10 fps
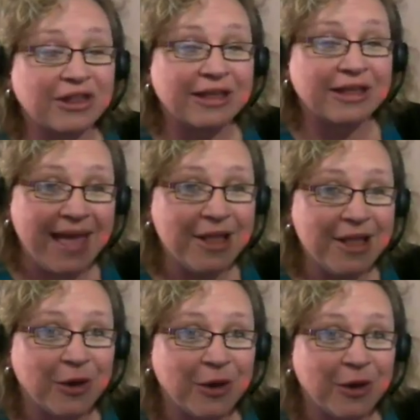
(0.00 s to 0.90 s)
actually met
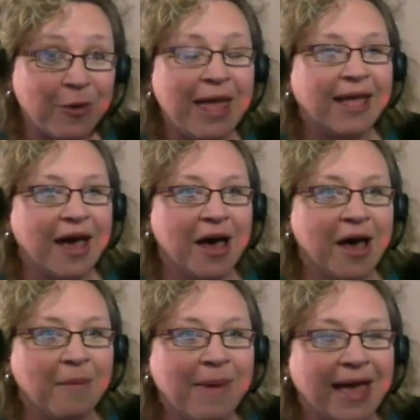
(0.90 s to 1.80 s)
you
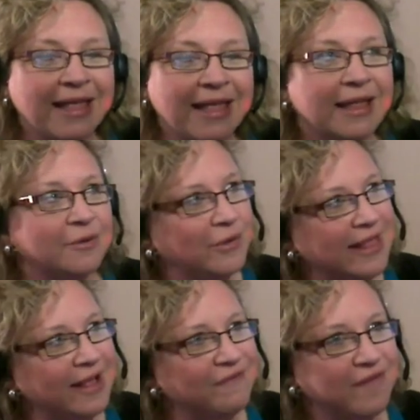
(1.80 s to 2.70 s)
back in
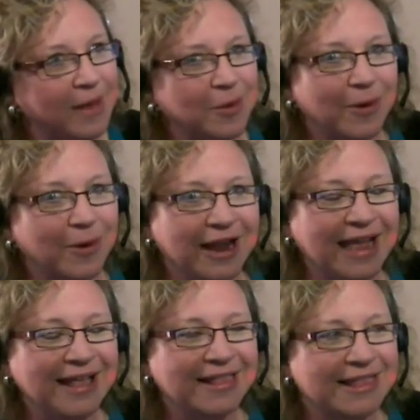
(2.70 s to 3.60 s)

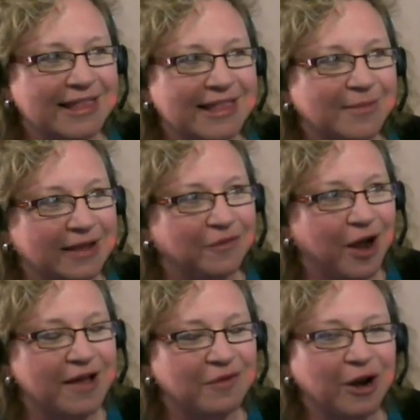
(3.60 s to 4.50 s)
February,
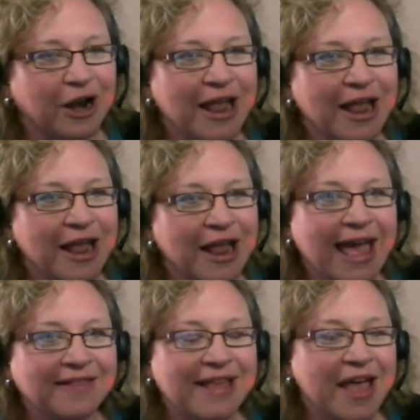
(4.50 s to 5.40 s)
forever,
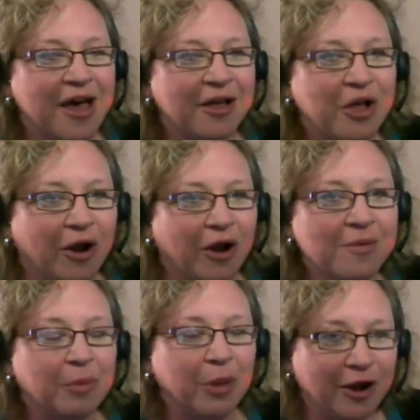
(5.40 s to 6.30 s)
at the
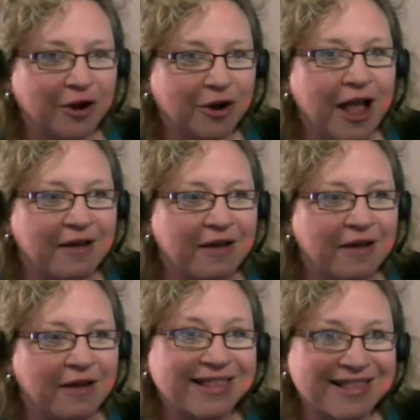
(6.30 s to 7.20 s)
Garden Blogger
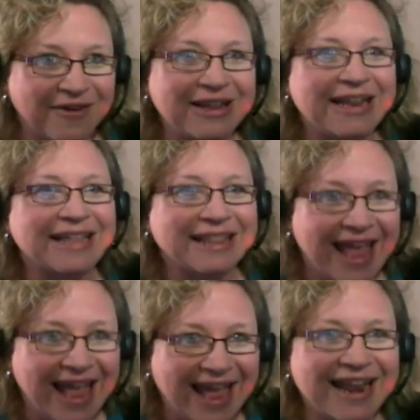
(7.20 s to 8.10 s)
Conference down in
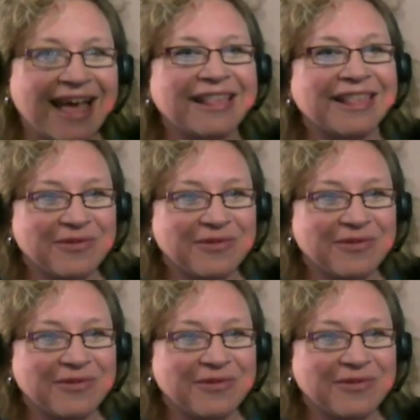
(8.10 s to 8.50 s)
Atlanta.